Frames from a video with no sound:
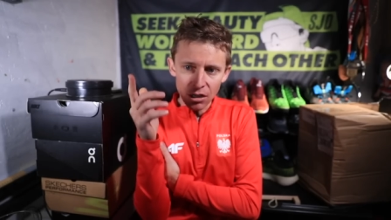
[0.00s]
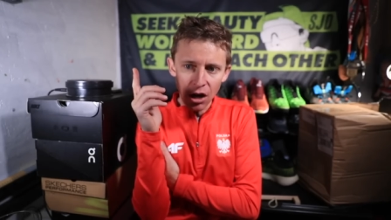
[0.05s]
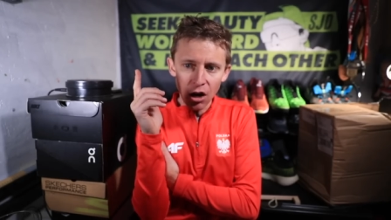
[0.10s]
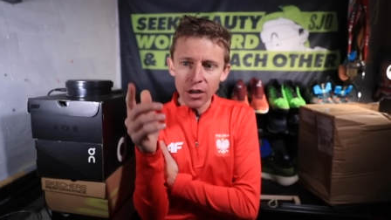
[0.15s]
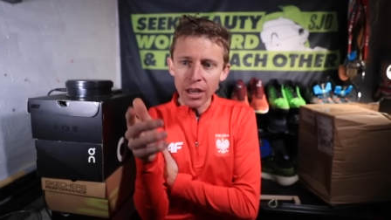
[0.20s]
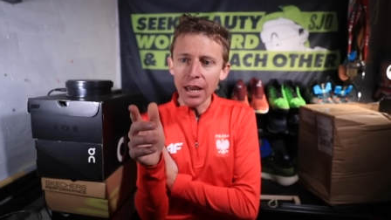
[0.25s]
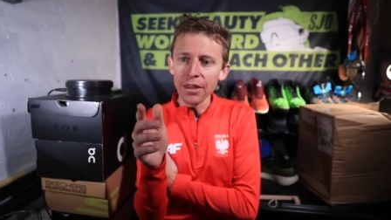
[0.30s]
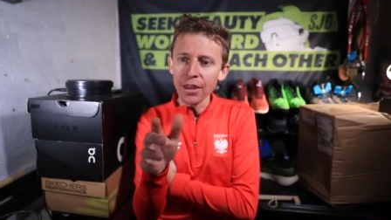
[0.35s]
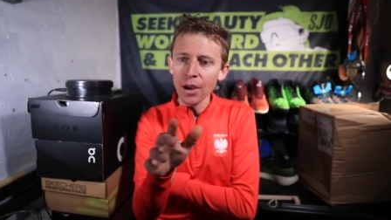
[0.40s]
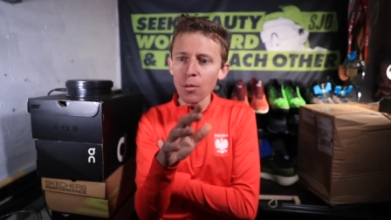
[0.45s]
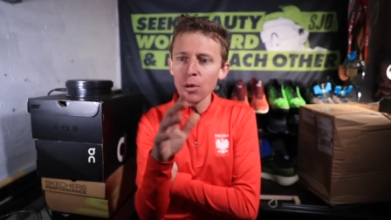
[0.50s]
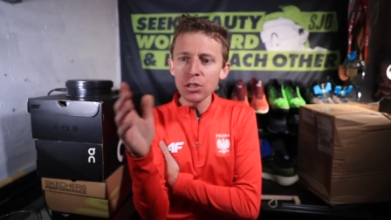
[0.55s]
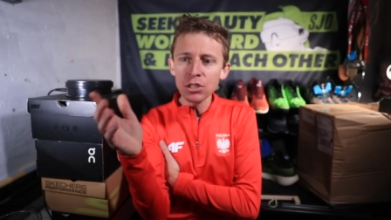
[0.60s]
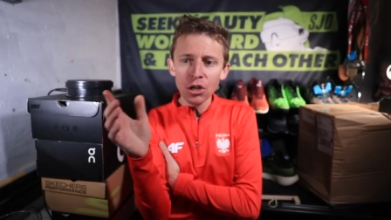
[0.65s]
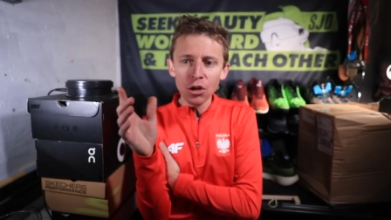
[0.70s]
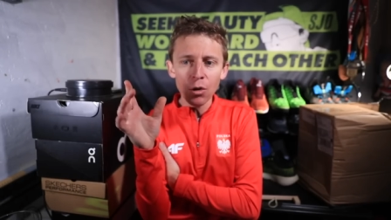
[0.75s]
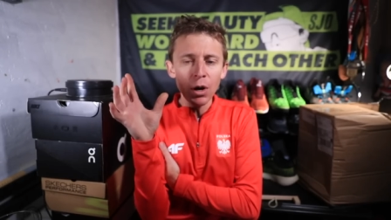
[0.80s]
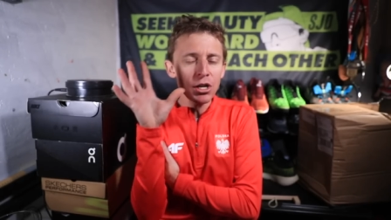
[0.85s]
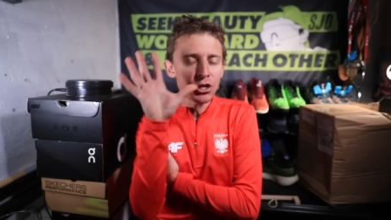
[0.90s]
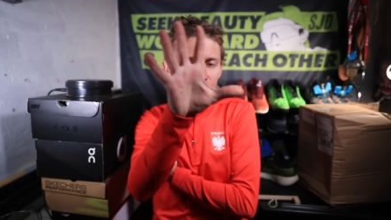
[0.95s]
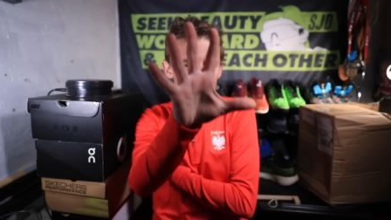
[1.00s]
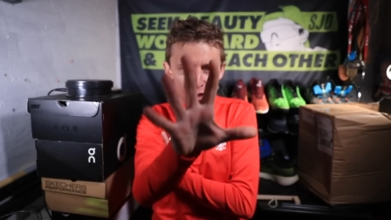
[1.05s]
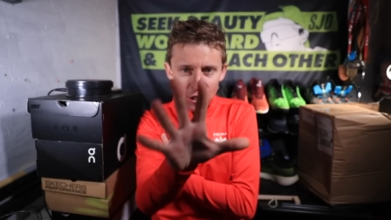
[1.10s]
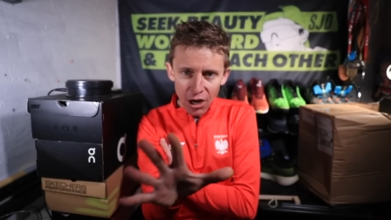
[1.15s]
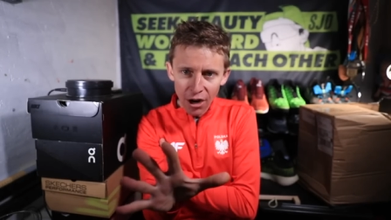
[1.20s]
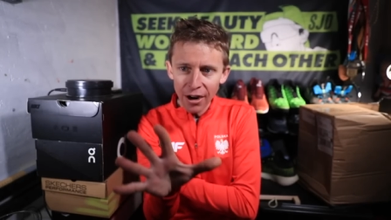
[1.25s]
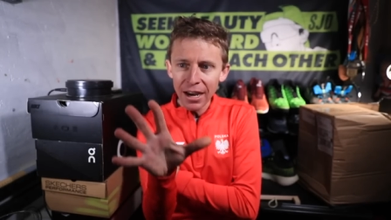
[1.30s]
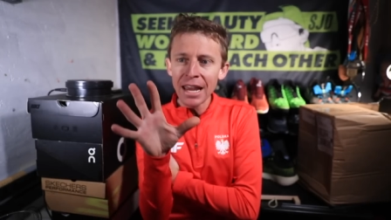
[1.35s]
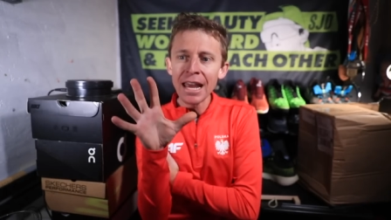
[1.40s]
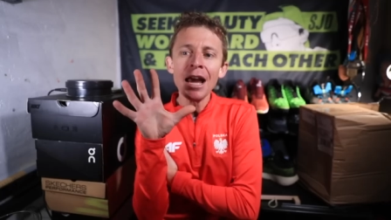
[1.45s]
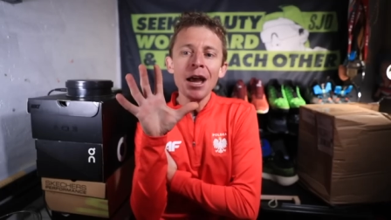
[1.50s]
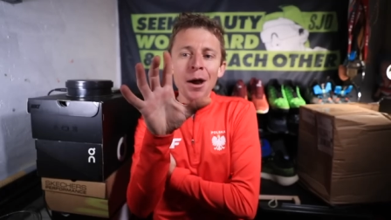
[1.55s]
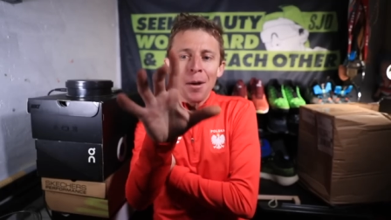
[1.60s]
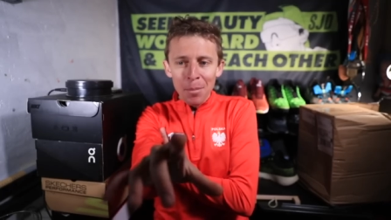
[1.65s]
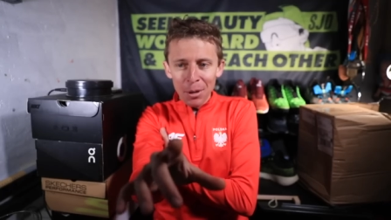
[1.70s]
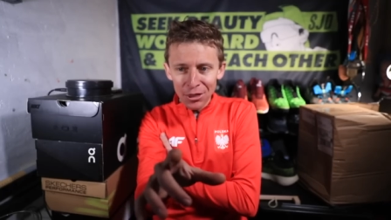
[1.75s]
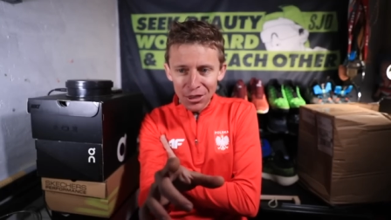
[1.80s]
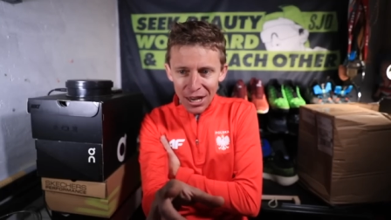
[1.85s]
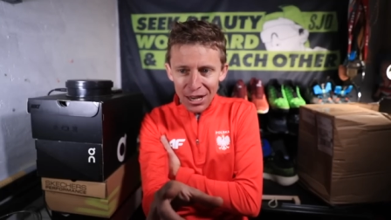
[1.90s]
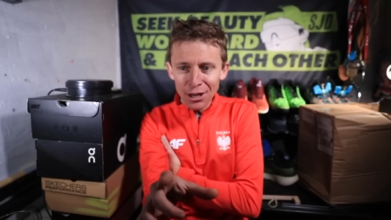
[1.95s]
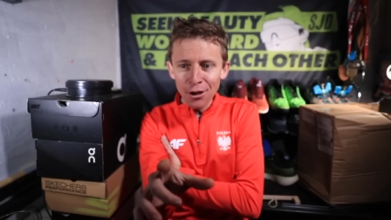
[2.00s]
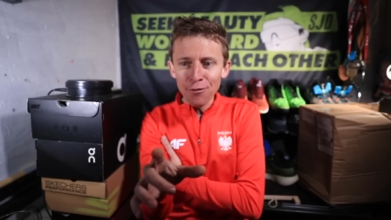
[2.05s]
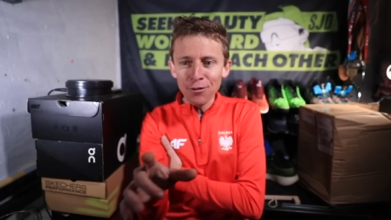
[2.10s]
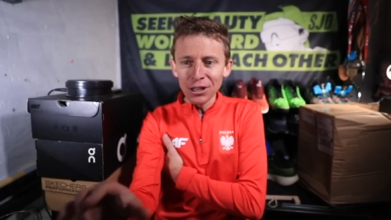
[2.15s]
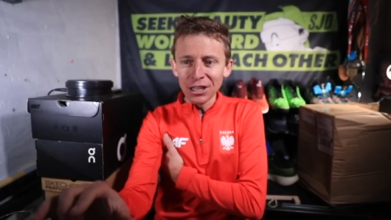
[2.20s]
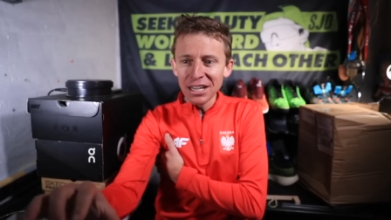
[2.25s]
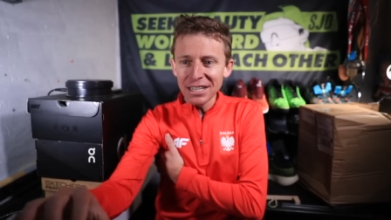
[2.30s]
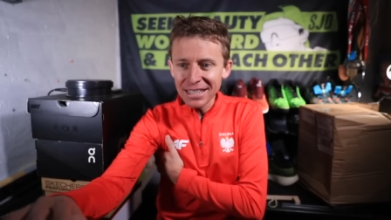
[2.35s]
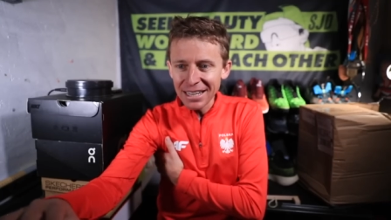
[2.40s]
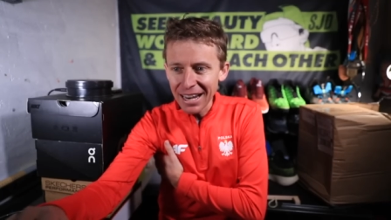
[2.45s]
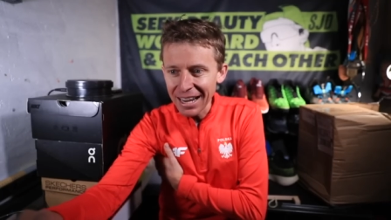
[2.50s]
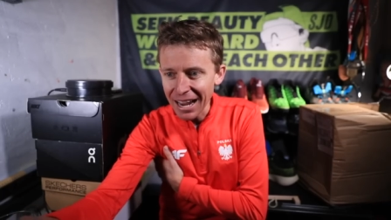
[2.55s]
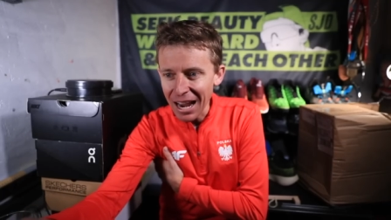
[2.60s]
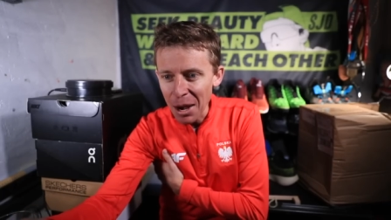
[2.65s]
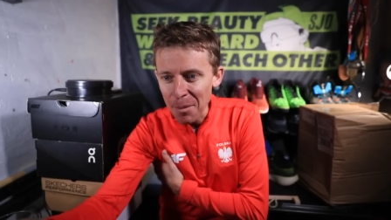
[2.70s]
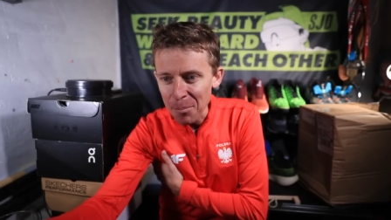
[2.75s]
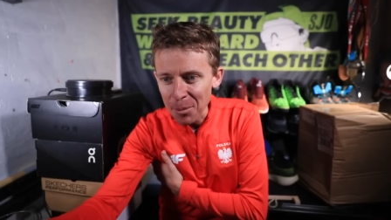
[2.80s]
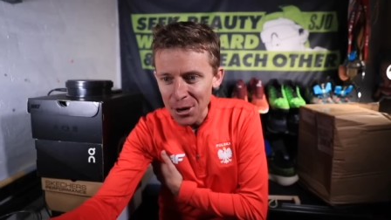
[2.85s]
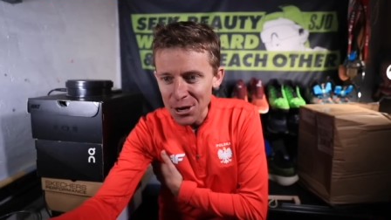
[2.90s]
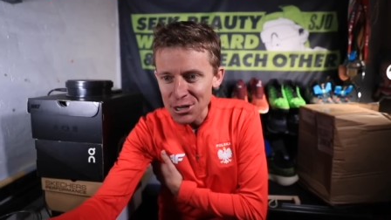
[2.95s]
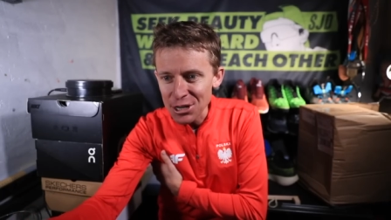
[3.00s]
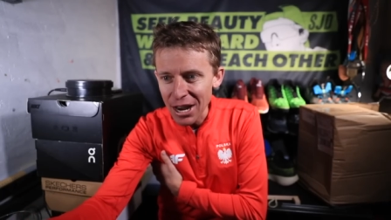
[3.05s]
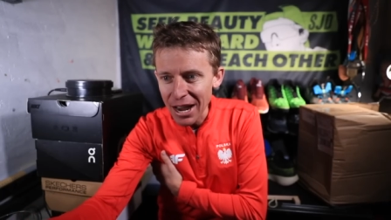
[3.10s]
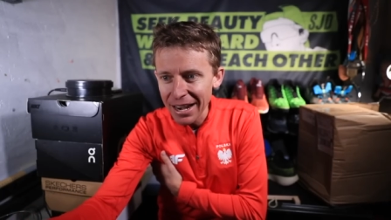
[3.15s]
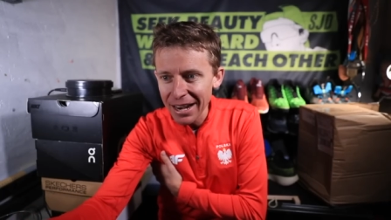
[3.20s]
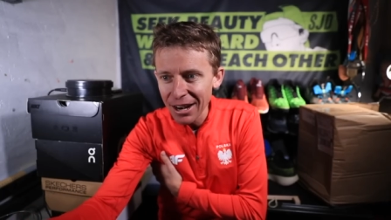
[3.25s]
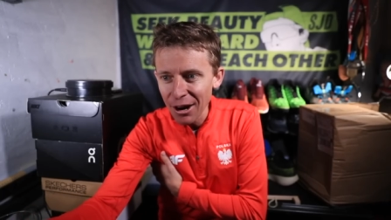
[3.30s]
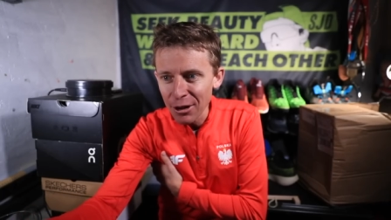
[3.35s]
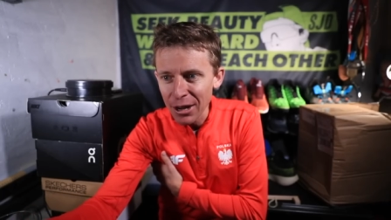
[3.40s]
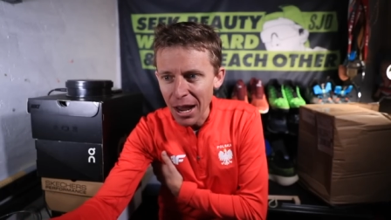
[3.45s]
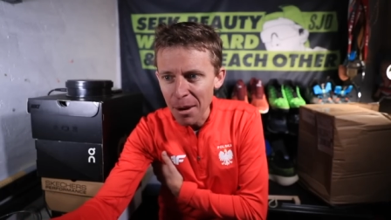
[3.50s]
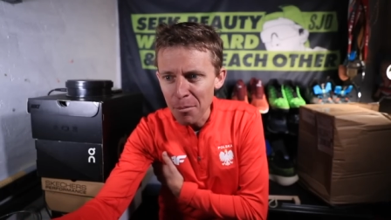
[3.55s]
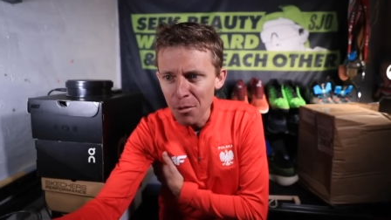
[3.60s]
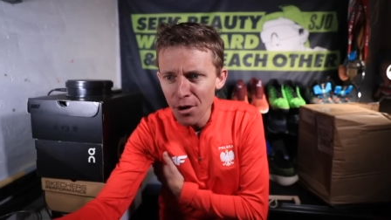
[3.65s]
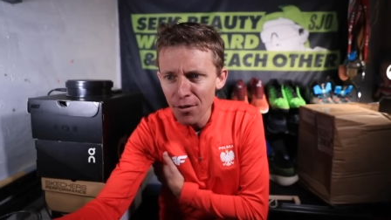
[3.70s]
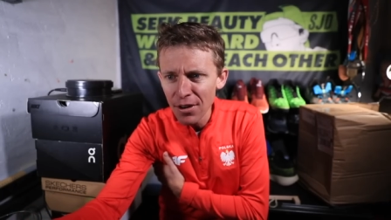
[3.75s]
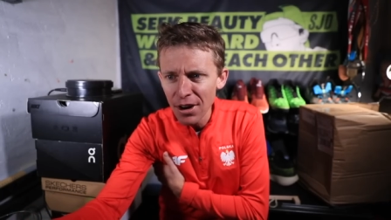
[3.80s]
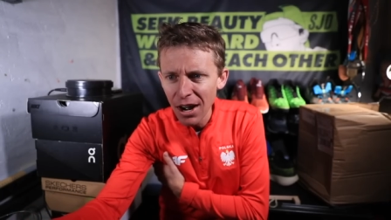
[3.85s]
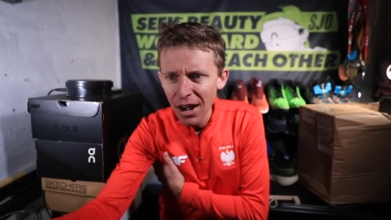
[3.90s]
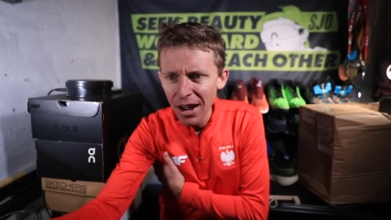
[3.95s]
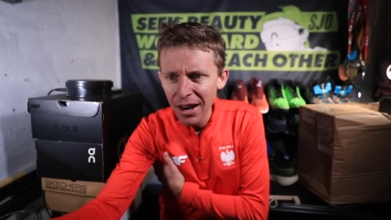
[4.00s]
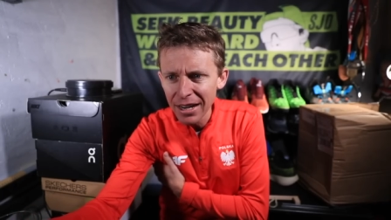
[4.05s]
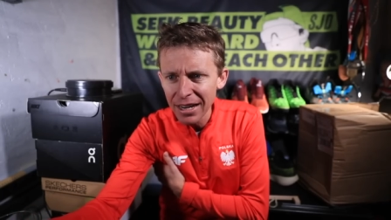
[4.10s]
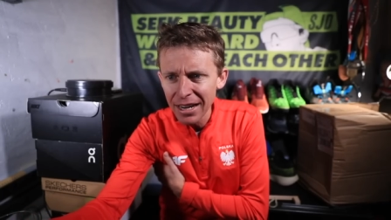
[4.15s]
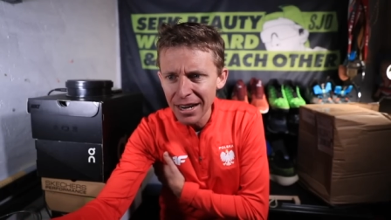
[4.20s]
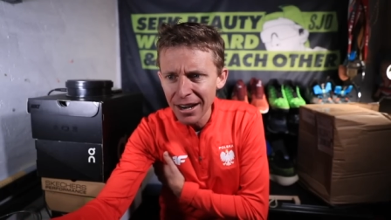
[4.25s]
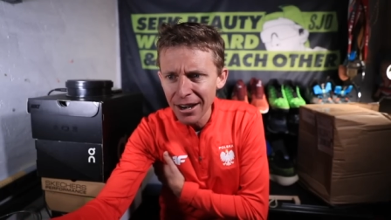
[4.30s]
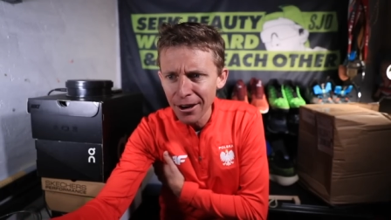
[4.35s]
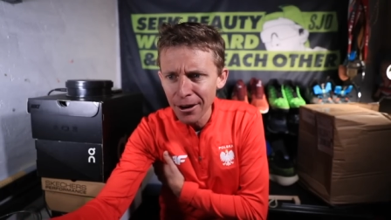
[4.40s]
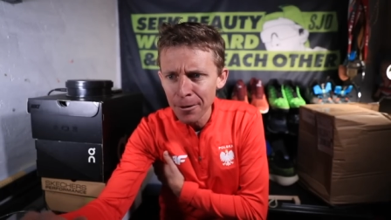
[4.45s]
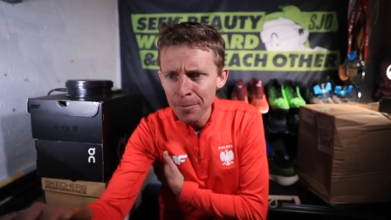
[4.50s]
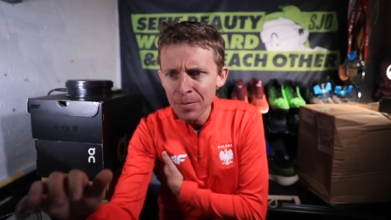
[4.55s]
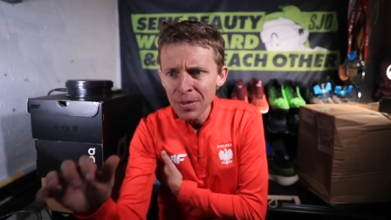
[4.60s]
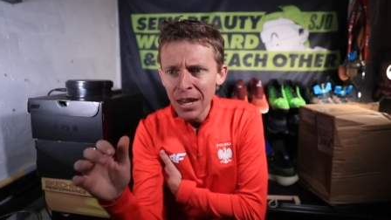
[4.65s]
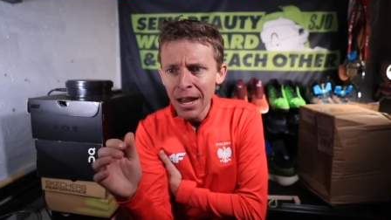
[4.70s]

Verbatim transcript: Okay, that wasn't a question. Sorry, but thank you for listening. I appreciate it. Okay, moving on here.